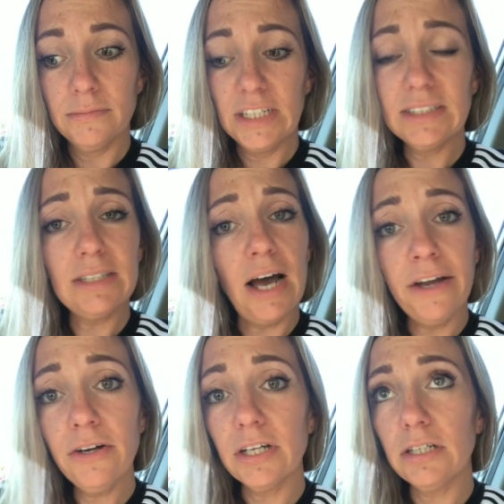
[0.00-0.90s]
He's
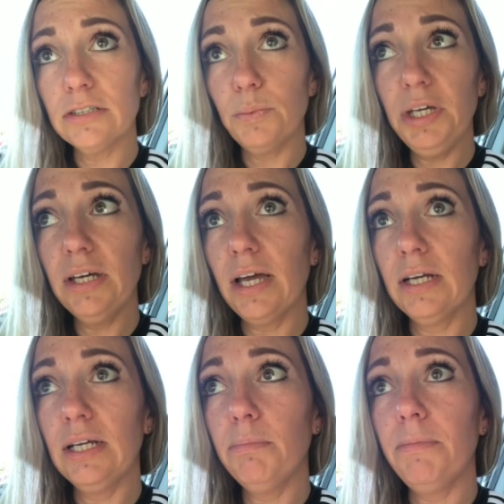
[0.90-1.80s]
tired and he's weak,
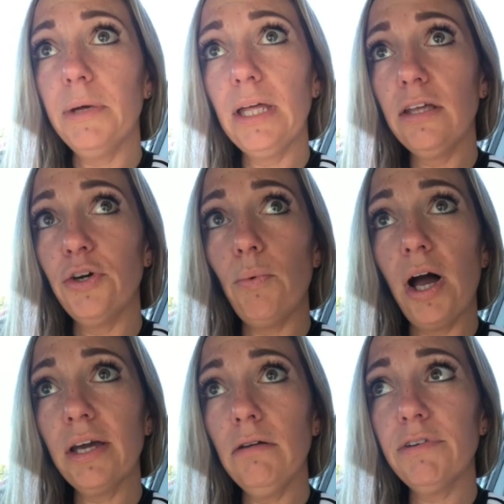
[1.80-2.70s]
and he, you know,
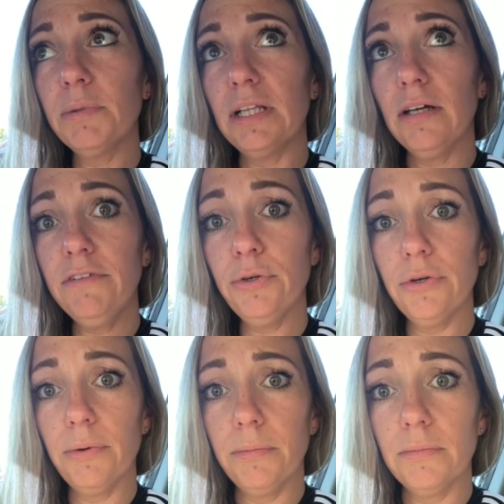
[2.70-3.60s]
walking from the living
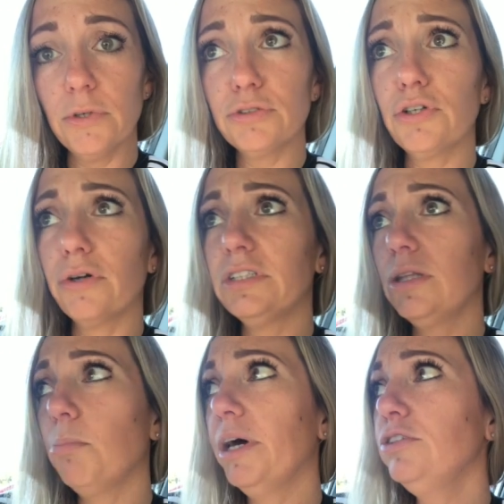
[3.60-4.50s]
room or to
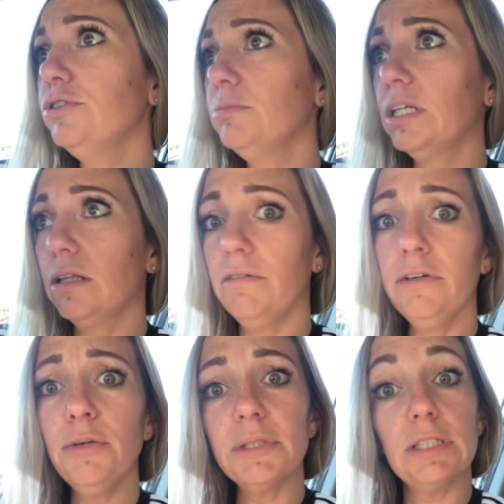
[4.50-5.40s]
the bedroom to the
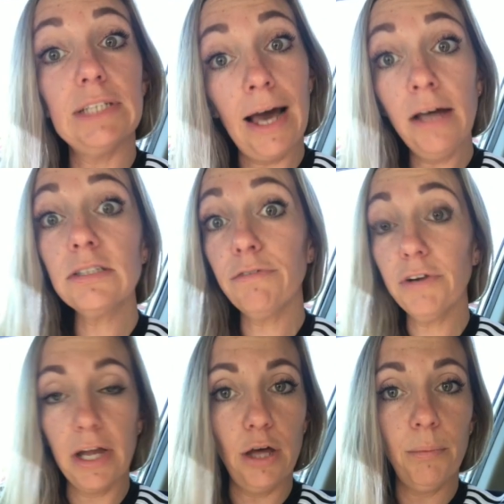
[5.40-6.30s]
living room is a task
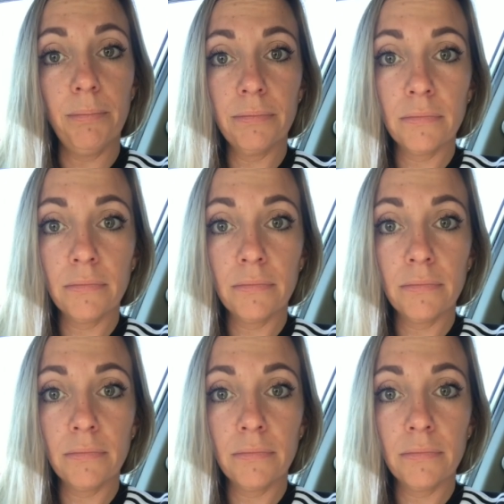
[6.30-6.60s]
for him.